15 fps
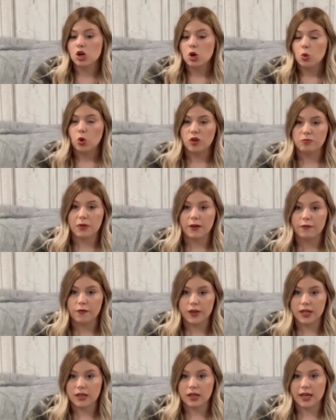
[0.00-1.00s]
with my
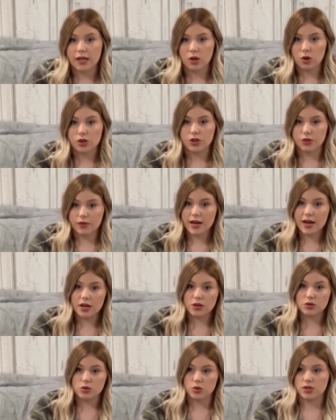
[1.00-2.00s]
feet like on the
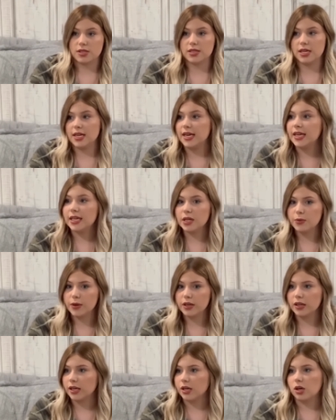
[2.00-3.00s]
ground or sit anywhere
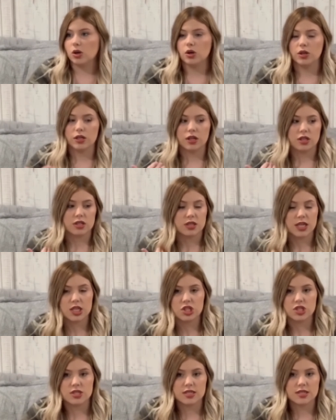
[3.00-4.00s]
like on a
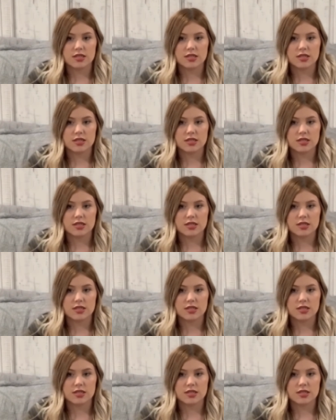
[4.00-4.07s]
kitchen